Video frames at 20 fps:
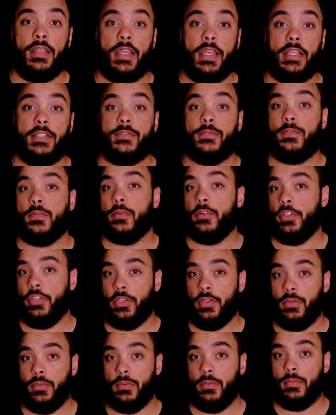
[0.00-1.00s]
it's for
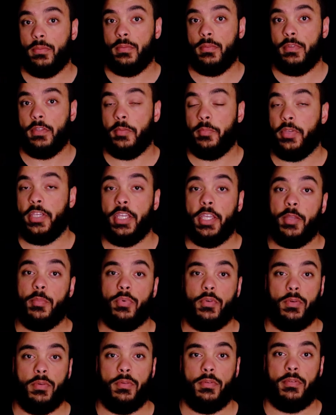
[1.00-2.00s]
you, the
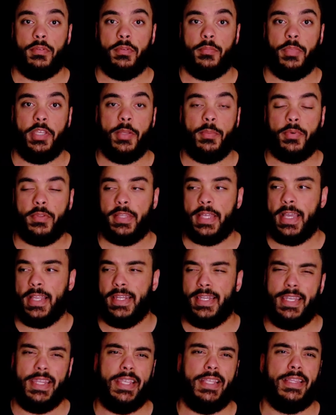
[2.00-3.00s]
people, people that
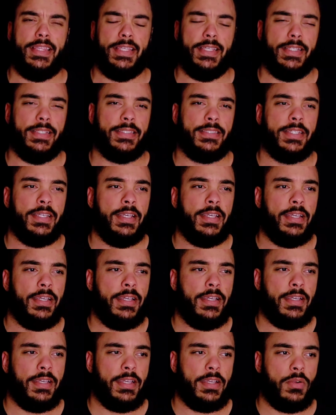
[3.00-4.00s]
need these
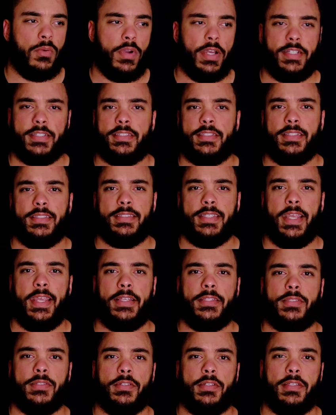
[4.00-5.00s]
questions
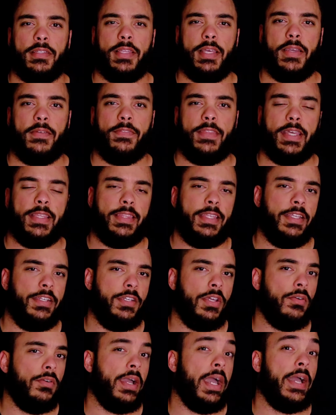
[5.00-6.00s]
answered in life that they
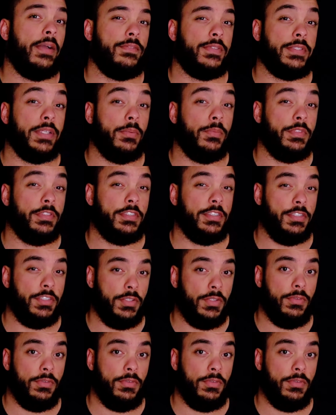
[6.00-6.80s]
don't have someone to